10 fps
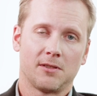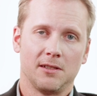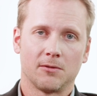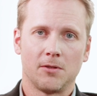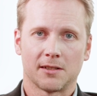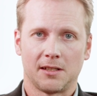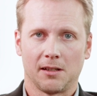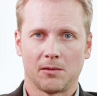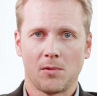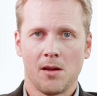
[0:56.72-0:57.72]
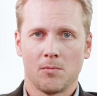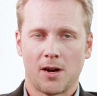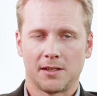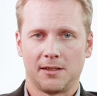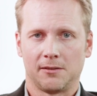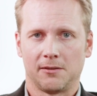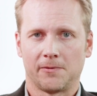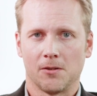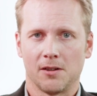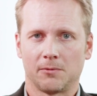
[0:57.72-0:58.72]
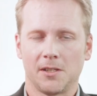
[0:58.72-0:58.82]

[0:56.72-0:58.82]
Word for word: these QuickSync processors for us, we